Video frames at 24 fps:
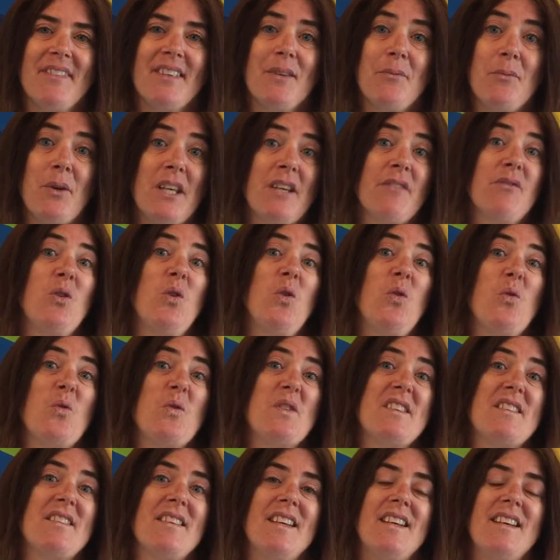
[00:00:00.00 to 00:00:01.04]
Well, of
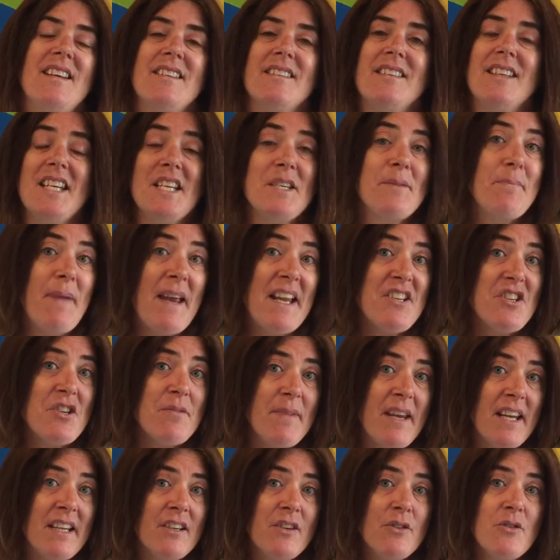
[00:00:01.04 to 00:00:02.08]
course, it's
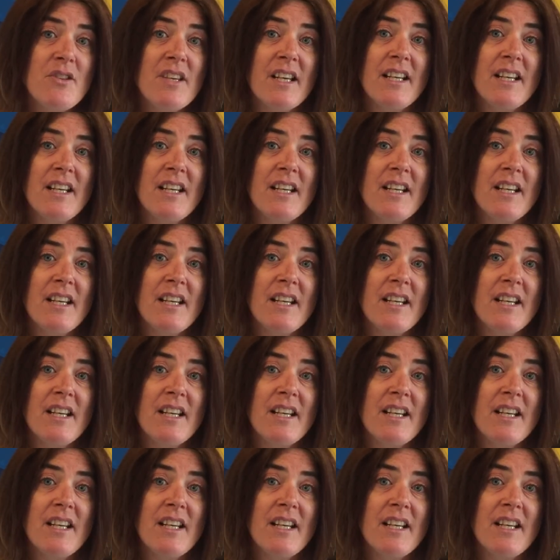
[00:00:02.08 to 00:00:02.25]
Benjamin who's